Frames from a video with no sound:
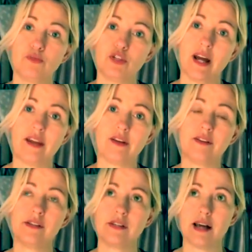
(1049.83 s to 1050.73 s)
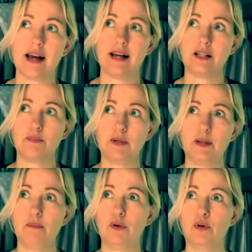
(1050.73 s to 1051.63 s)
channels, and
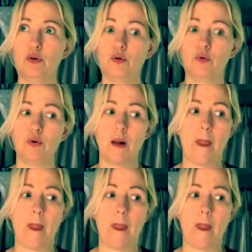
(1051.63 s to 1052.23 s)
people who